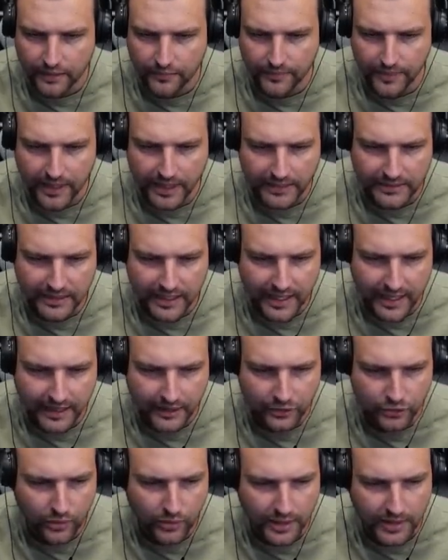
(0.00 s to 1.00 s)
We are
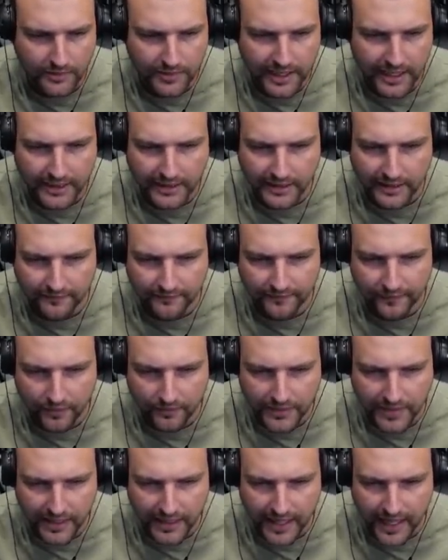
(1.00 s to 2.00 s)
trying to eliminate him
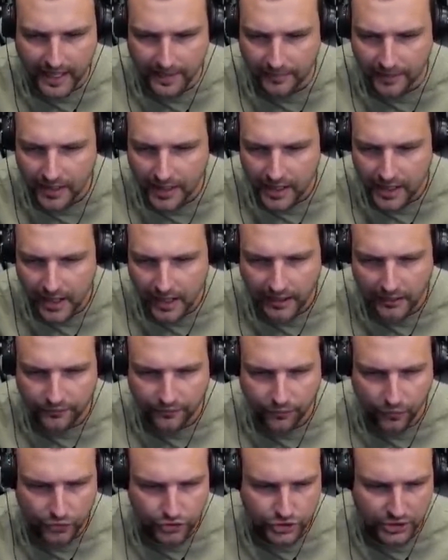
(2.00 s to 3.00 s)
from the game.
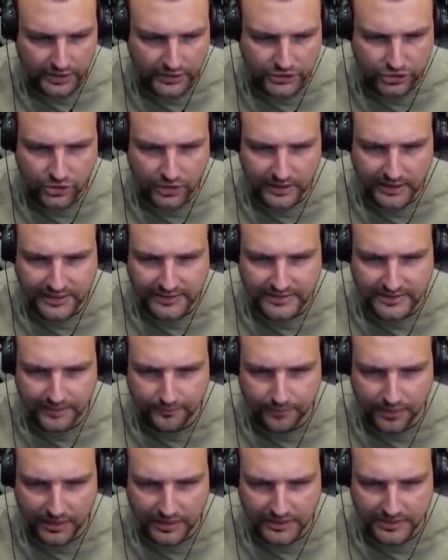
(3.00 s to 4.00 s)
Unfortunately, it's not as
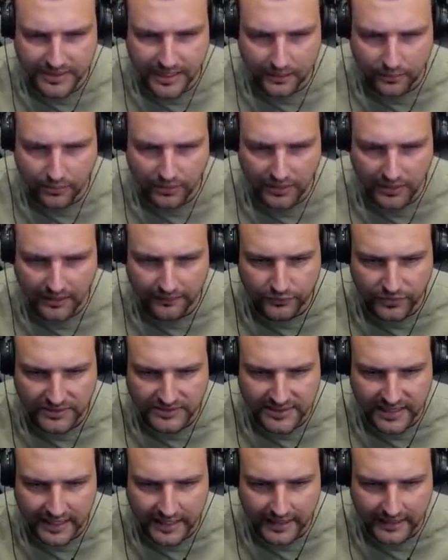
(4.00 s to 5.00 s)
simple as I would love to
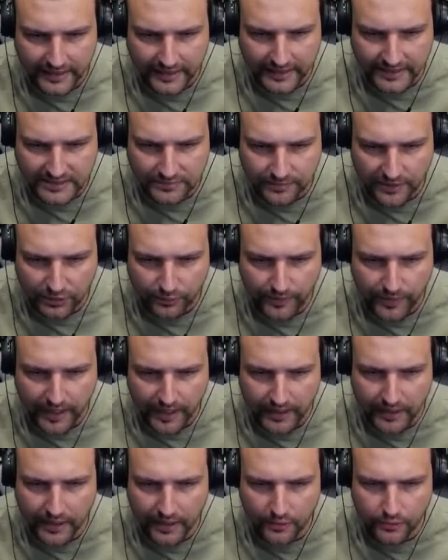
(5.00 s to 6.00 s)
say it is, but we
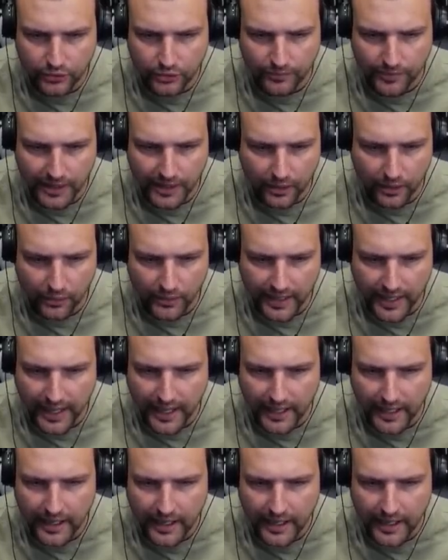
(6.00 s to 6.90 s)
are going to be okay.